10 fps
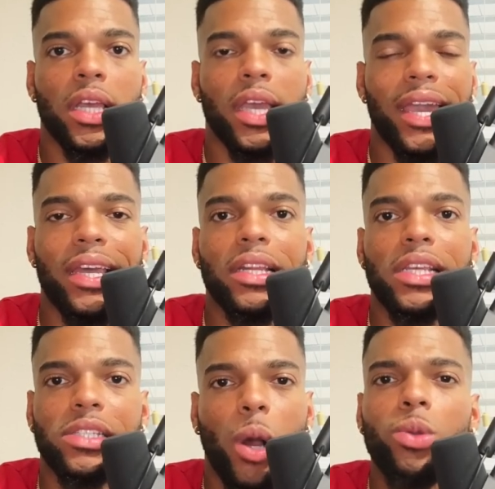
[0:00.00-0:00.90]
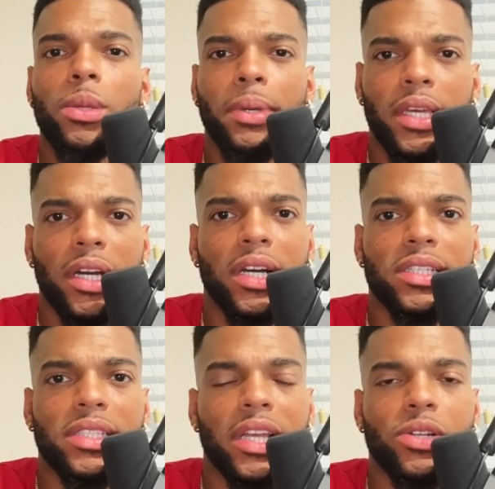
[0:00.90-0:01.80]
And it's only
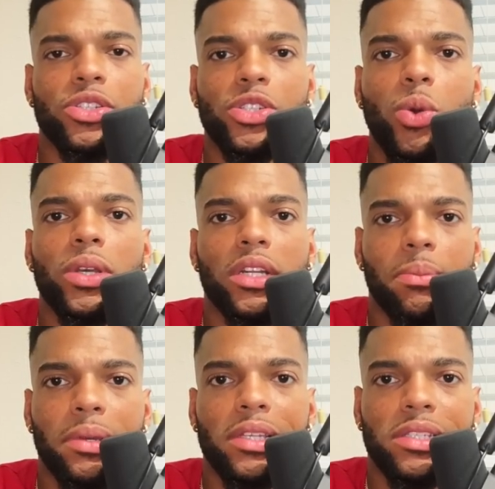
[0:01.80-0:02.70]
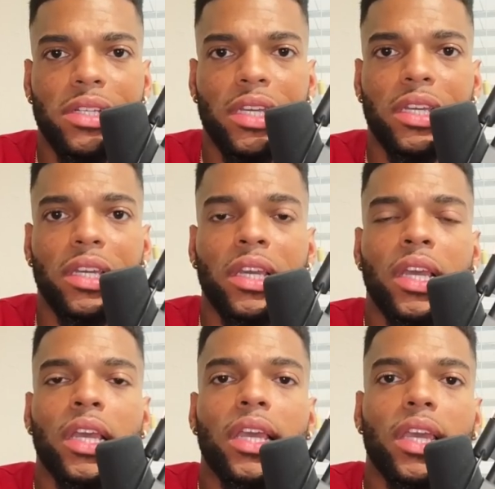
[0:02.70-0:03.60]
because they are so good at being sneaky.
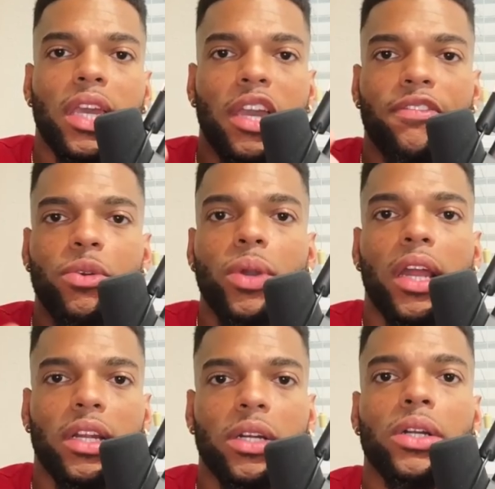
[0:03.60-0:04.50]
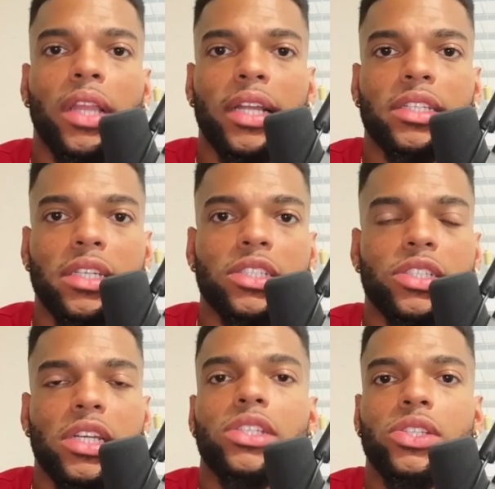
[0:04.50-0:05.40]
If you got a girl like this,
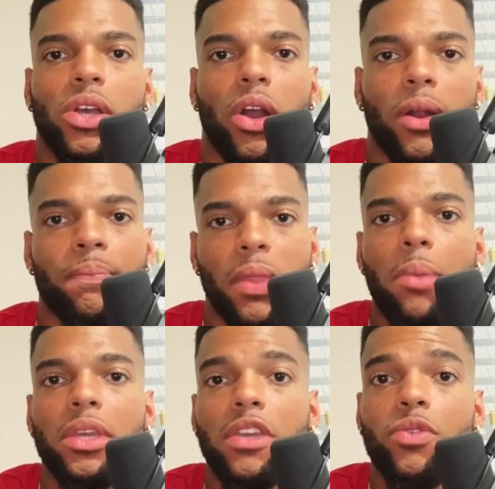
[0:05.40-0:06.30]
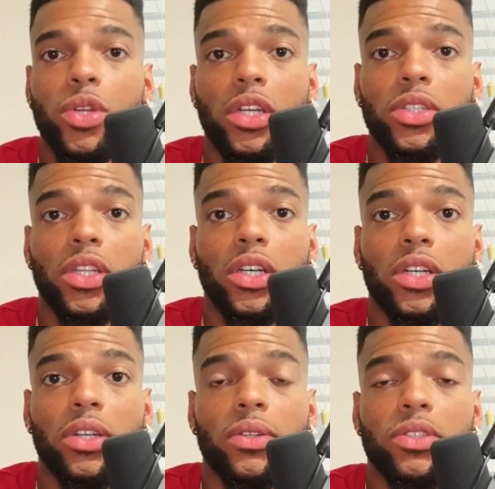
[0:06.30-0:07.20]
chances are I'm gonna give you the
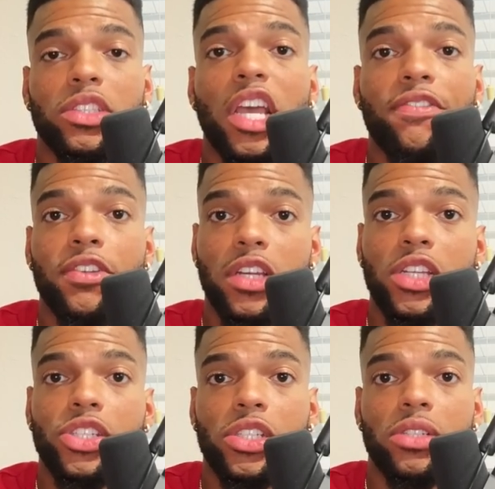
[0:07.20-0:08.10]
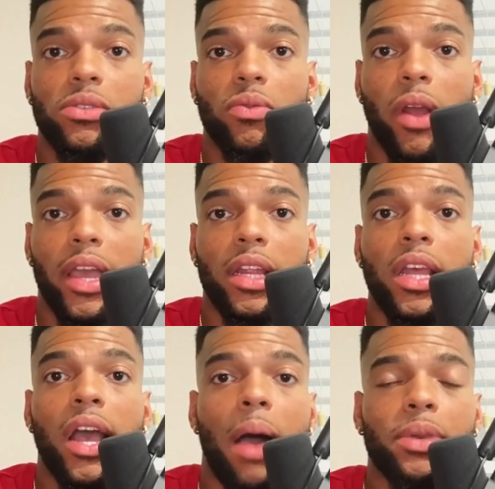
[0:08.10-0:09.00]
the definition, right?
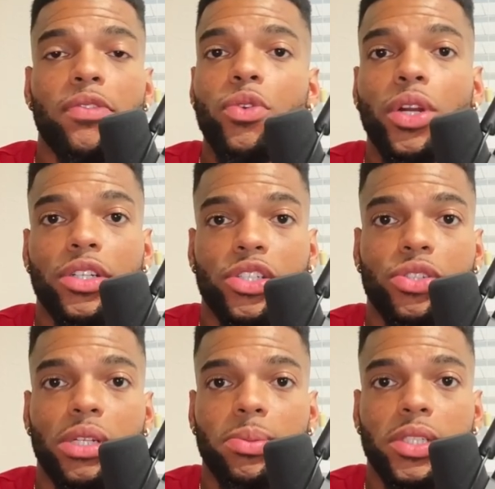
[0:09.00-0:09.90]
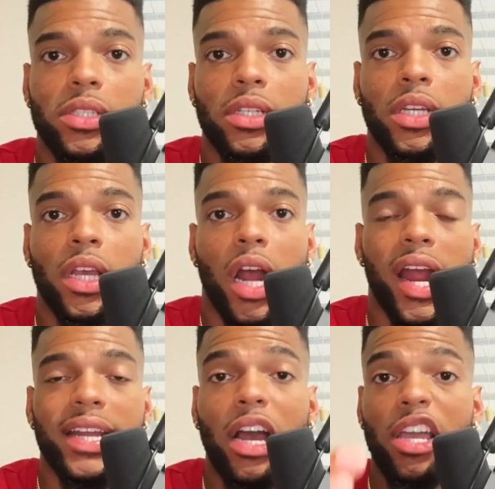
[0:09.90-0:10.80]
I'm gonna give you her description. All
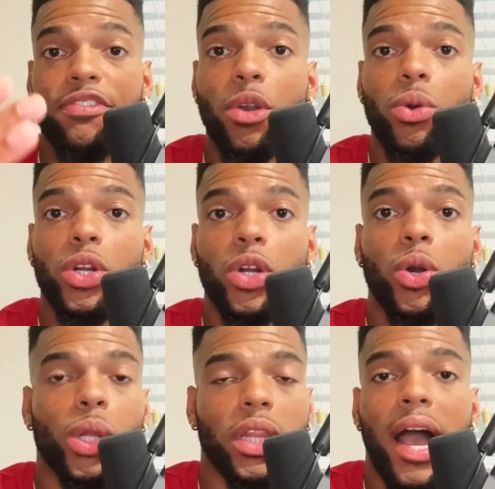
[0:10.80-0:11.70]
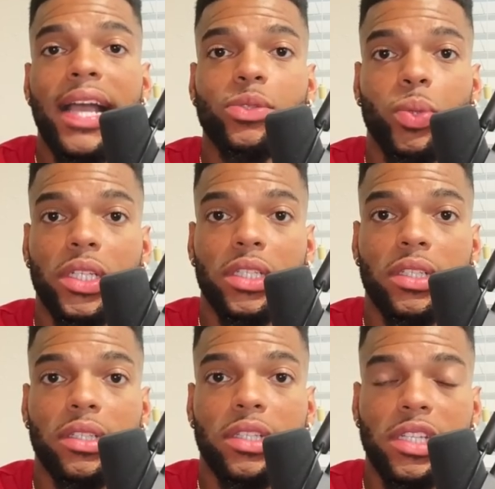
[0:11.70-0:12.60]
right, now if your girl aligns with
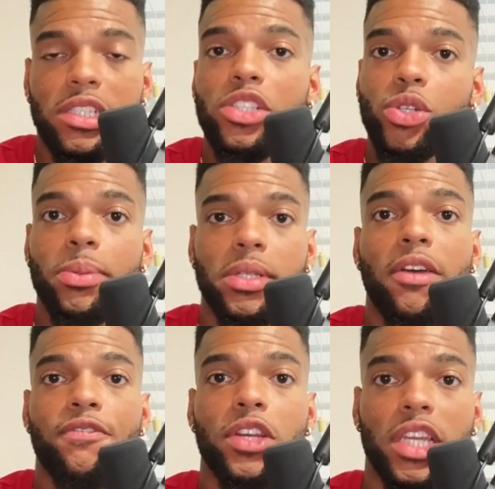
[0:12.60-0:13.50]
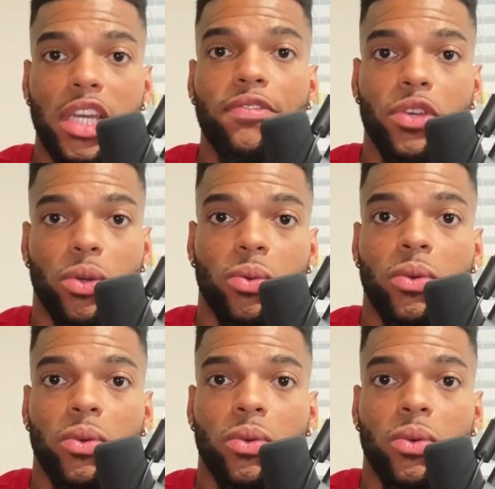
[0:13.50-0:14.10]
this description I'm finna give you,